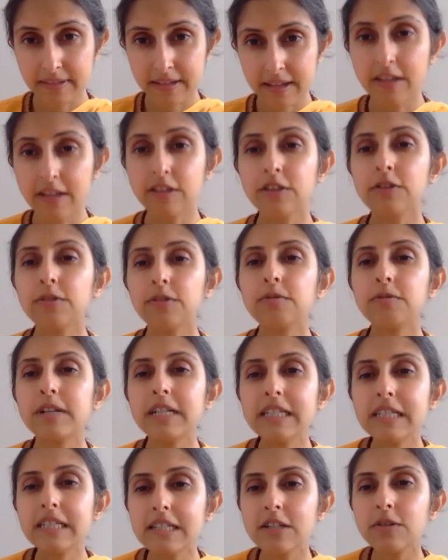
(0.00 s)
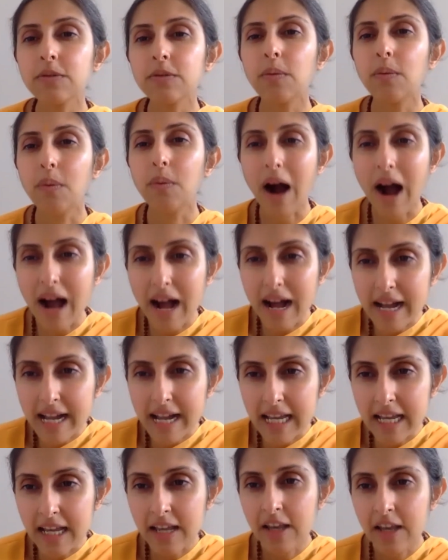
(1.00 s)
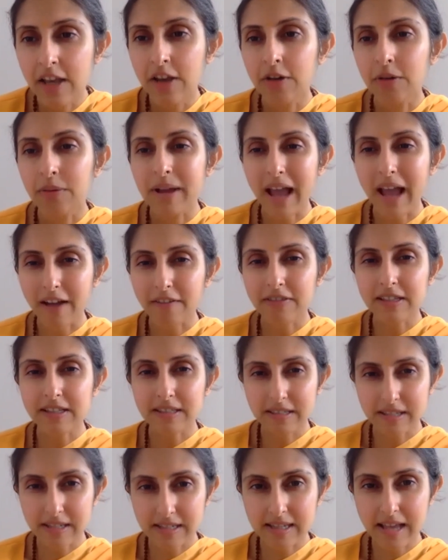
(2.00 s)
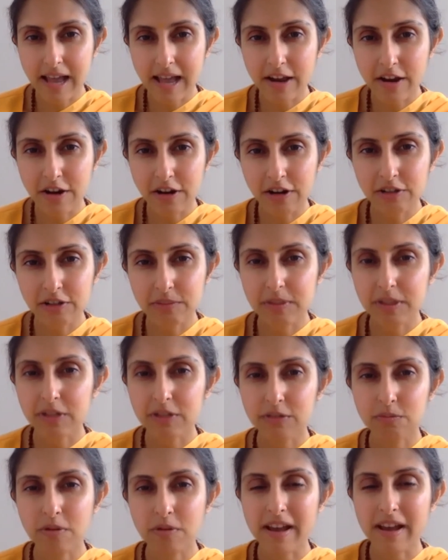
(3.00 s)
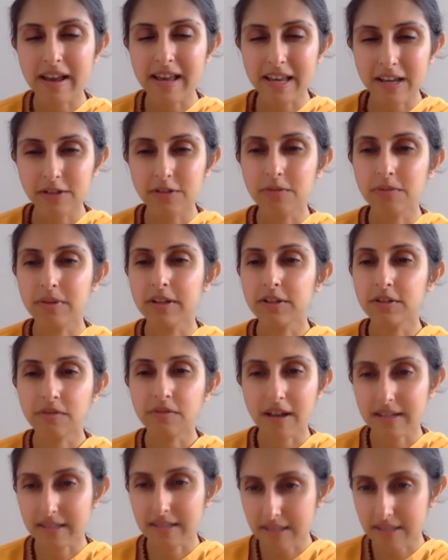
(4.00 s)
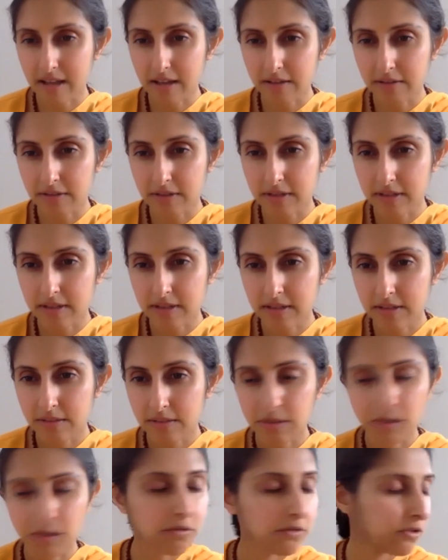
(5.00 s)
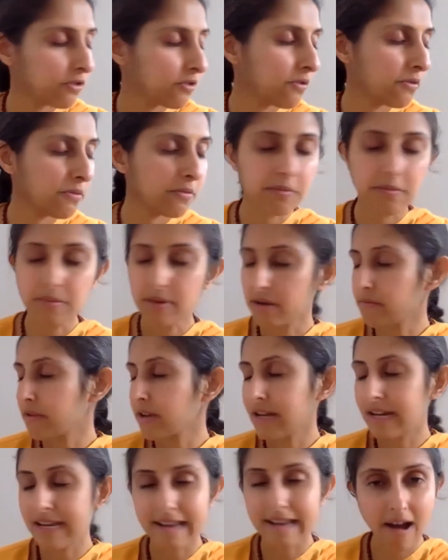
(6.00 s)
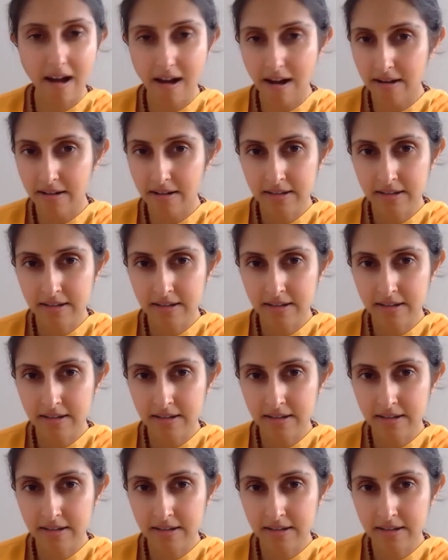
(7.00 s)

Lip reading: And the reason why we have this desire is because we're ignorant of ourselves. We don't know who we really are.